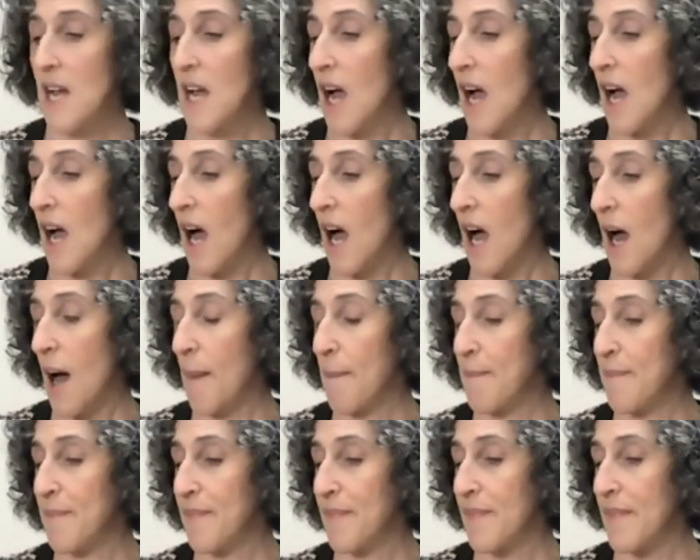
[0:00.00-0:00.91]

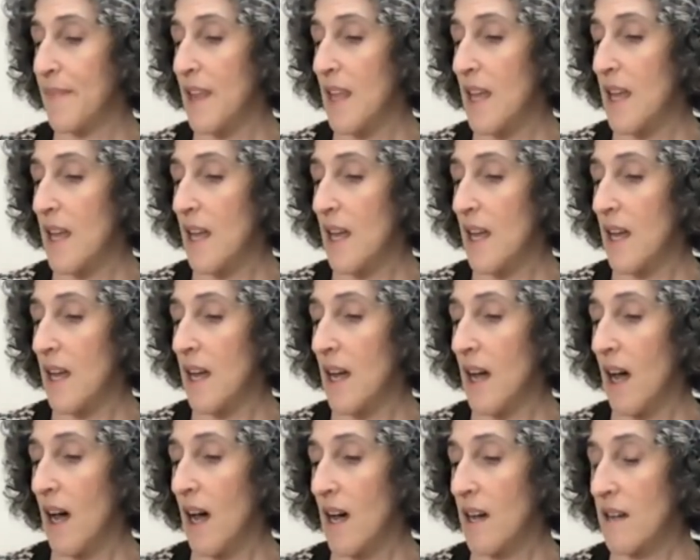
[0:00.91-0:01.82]

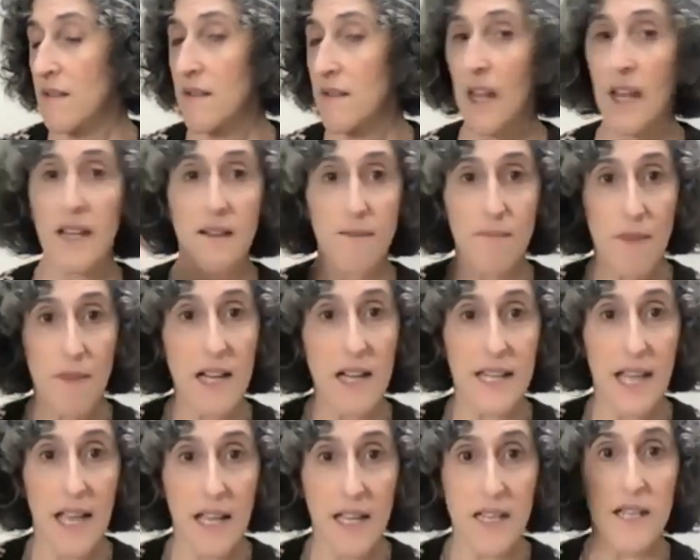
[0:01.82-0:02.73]
Like I
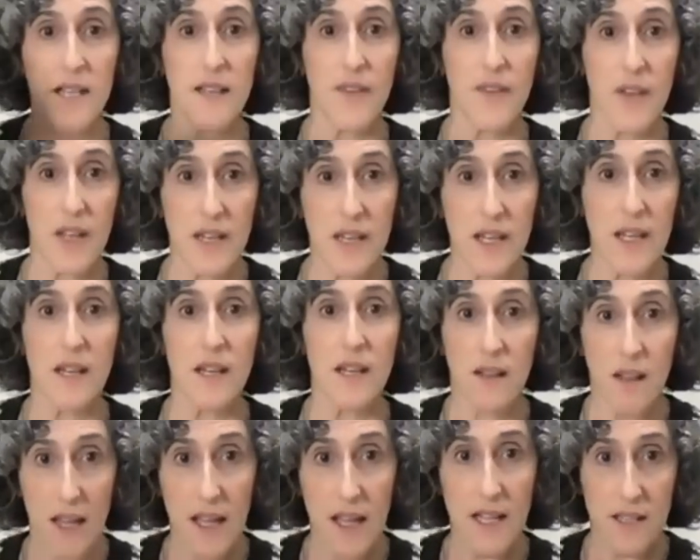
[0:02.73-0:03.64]
take a DVD and
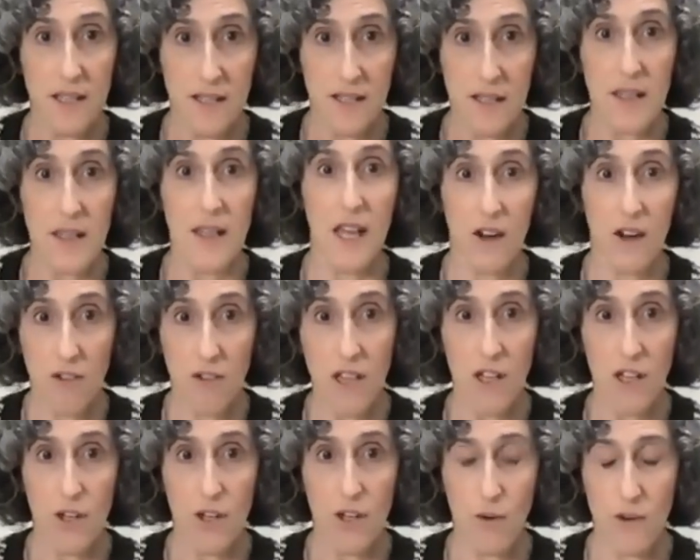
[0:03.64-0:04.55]
like it's literally
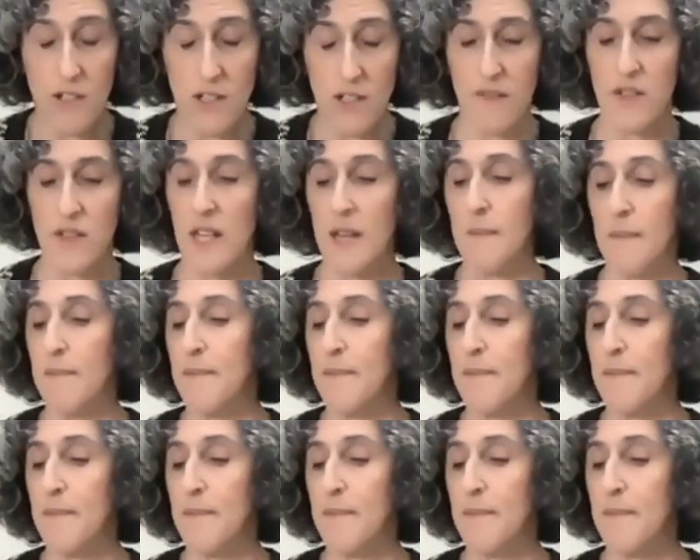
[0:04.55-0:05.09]
your DVD.